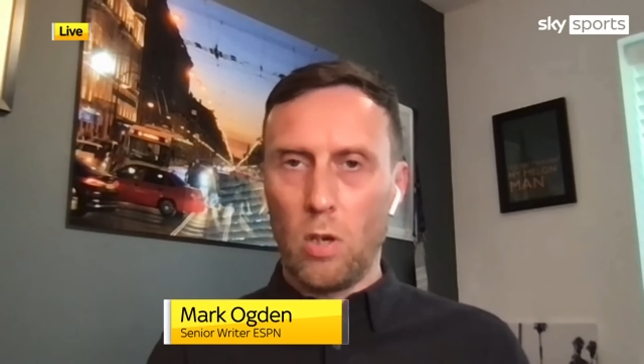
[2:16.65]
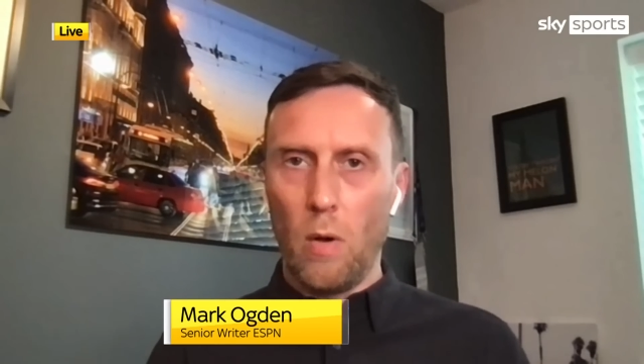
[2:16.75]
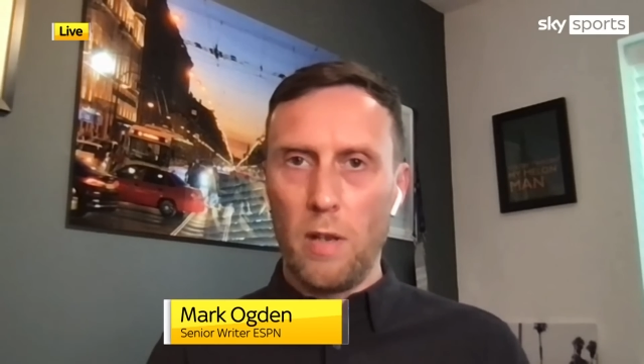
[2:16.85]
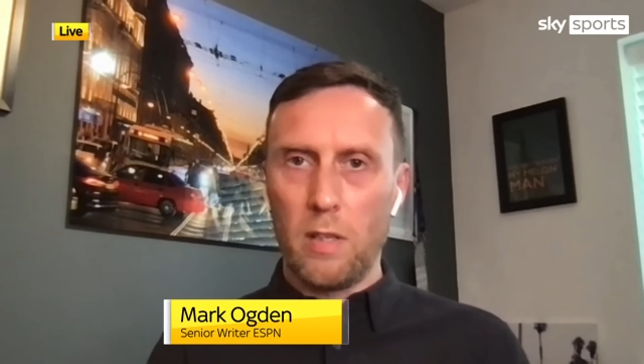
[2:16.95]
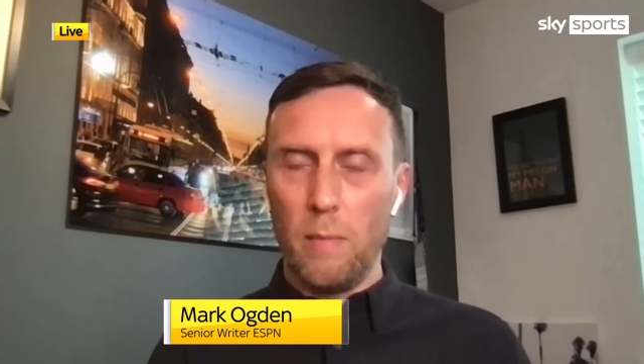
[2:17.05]

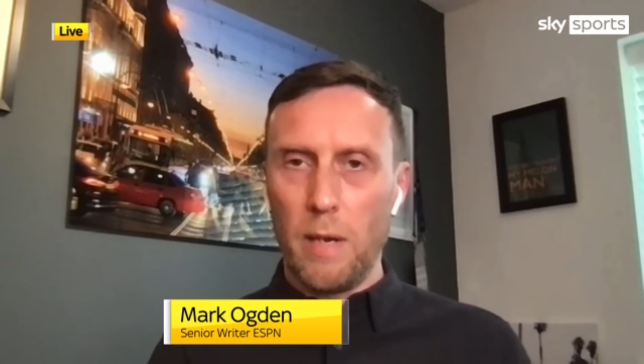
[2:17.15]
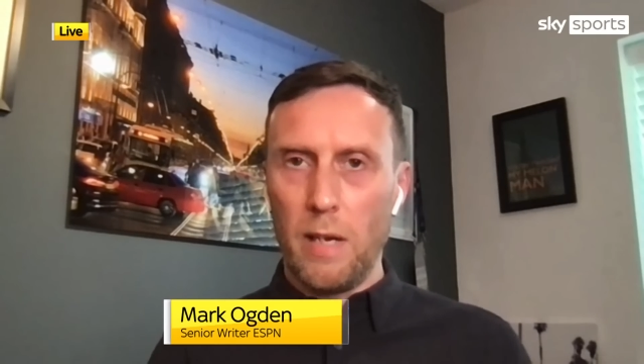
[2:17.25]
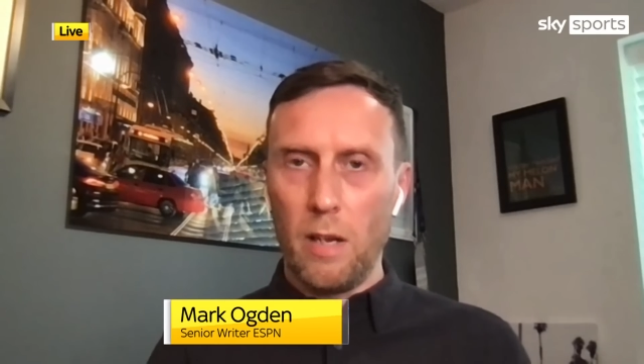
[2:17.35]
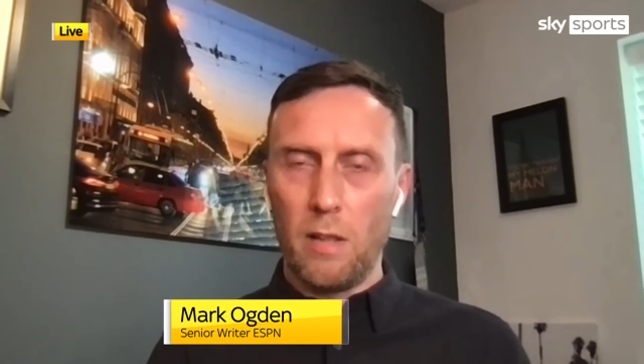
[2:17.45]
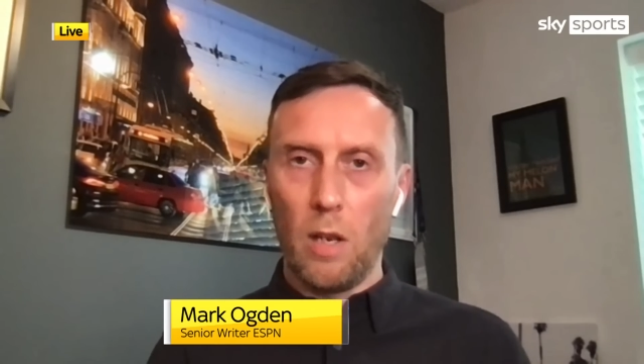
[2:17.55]
going into the
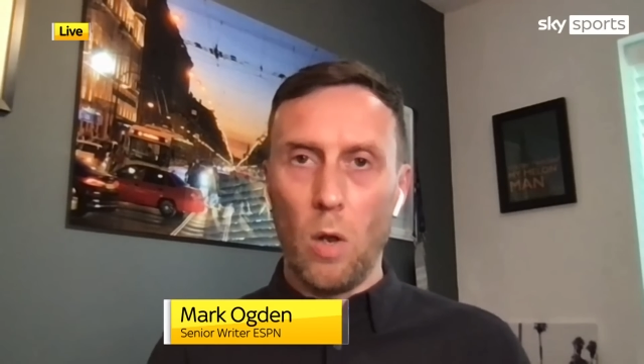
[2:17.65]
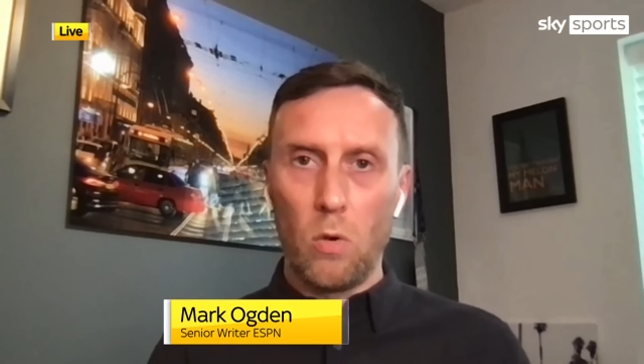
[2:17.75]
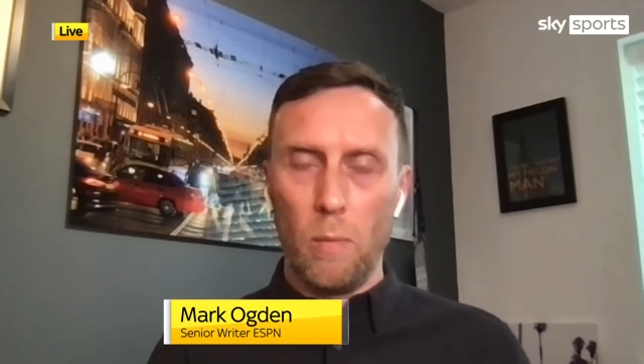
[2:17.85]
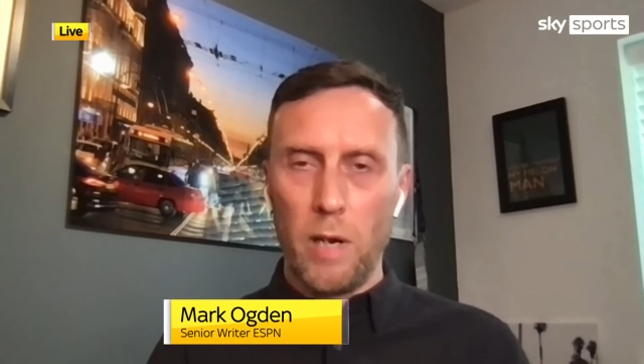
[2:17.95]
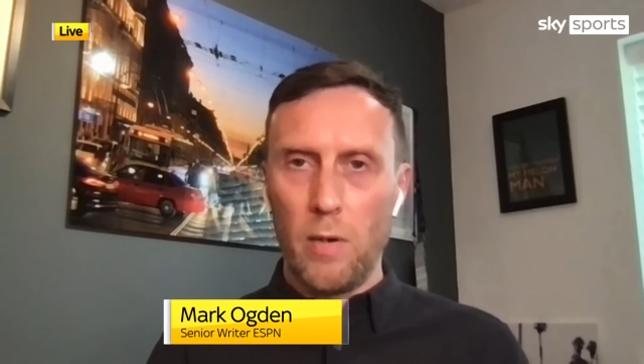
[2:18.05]
media, the
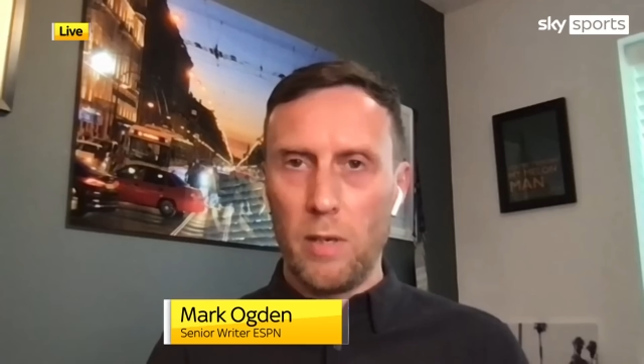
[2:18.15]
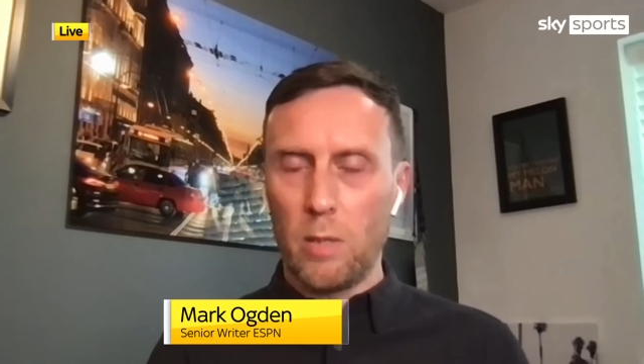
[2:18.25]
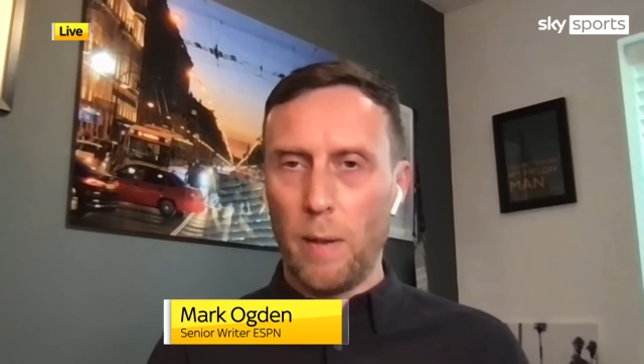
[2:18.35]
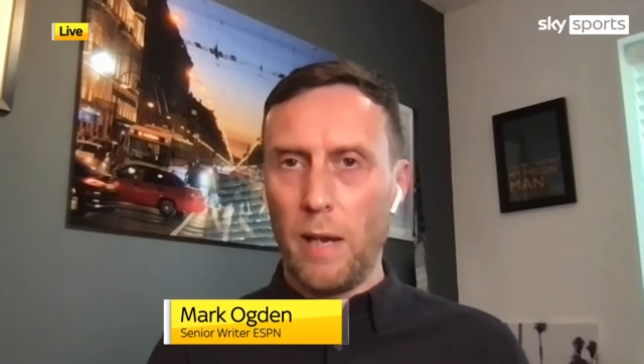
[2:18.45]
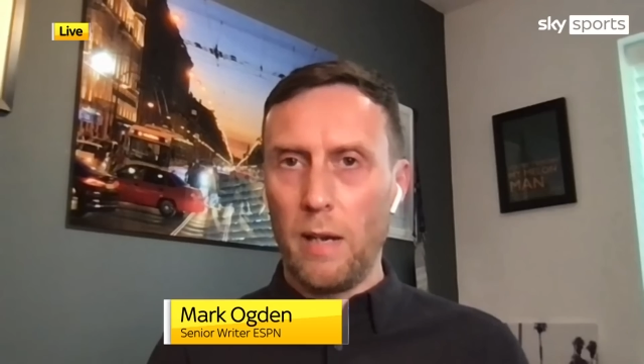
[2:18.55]
local media in
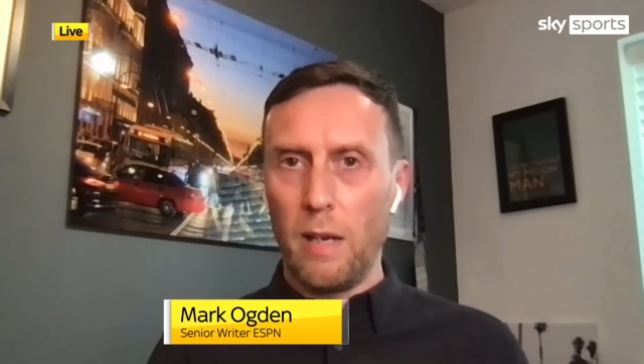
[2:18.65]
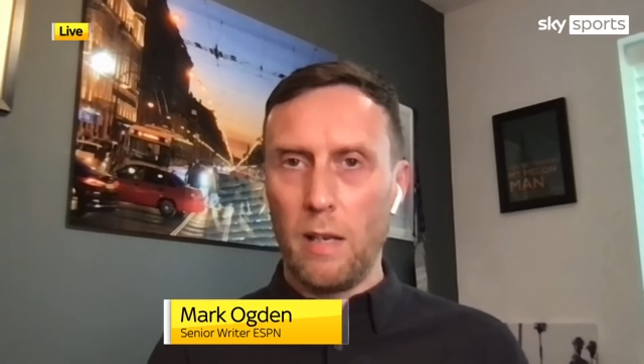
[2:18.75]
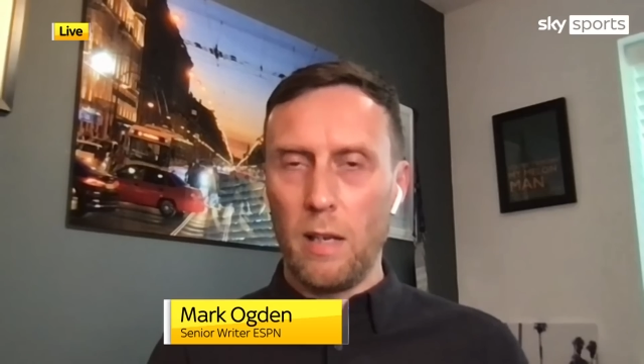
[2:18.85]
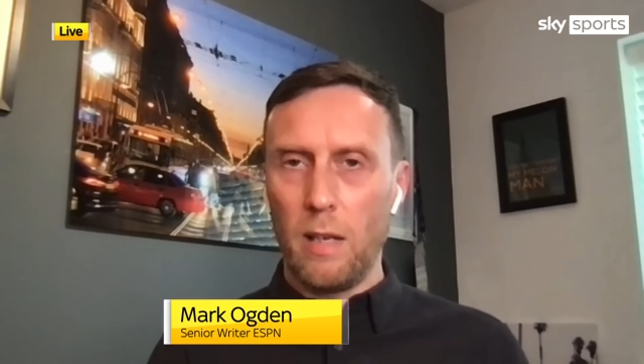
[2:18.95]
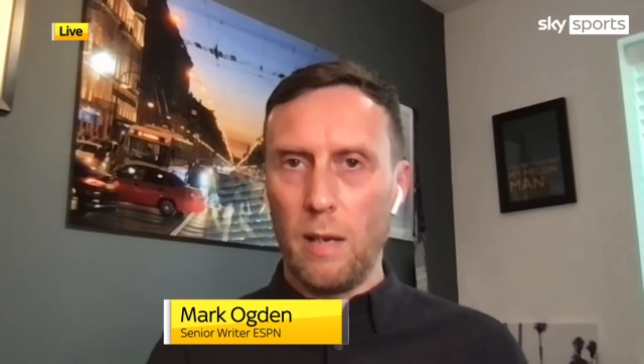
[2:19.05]
Spain,